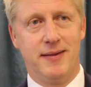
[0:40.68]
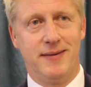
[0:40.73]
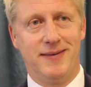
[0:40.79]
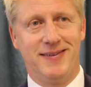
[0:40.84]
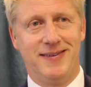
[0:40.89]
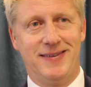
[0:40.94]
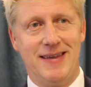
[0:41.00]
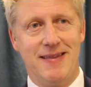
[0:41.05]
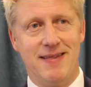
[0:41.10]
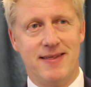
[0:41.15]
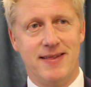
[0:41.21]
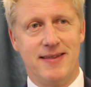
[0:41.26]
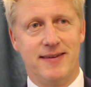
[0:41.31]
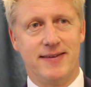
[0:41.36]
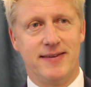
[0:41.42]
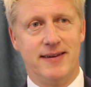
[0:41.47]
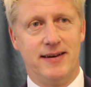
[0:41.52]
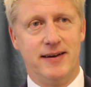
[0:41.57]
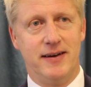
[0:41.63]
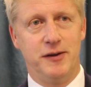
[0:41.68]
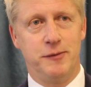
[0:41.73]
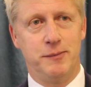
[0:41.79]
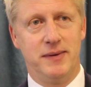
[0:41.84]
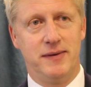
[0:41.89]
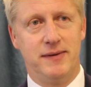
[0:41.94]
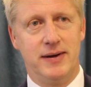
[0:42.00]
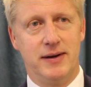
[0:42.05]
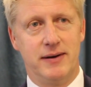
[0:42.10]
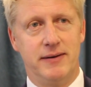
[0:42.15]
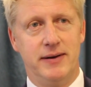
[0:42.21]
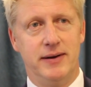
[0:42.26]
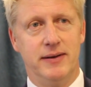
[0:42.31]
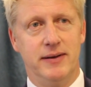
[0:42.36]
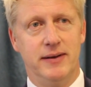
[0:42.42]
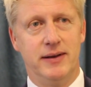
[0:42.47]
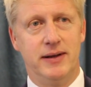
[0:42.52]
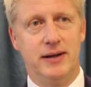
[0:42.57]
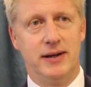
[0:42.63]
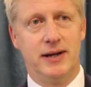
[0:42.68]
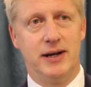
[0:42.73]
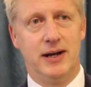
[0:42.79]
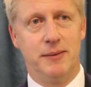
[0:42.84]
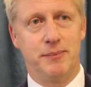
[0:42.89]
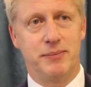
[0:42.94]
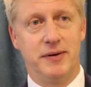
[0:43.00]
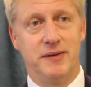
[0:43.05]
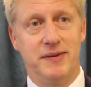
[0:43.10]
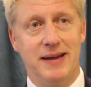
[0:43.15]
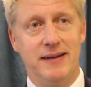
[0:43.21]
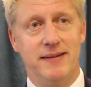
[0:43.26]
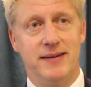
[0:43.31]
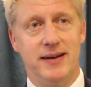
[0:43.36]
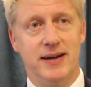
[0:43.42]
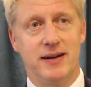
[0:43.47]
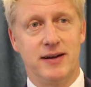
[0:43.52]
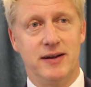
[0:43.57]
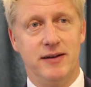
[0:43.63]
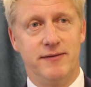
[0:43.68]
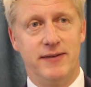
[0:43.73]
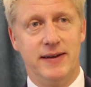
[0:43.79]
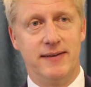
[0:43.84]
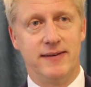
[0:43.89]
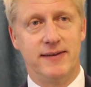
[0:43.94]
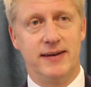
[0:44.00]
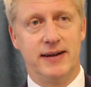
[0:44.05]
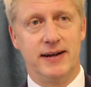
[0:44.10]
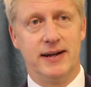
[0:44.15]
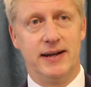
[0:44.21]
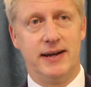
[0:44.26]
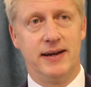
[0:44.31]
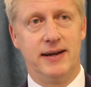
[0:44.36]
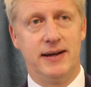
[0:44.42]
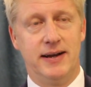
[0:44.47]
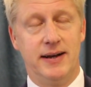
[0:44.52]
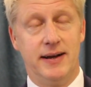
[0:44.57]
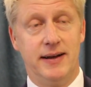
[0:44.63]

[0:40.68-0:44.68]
synthesize material, and present it convincingly.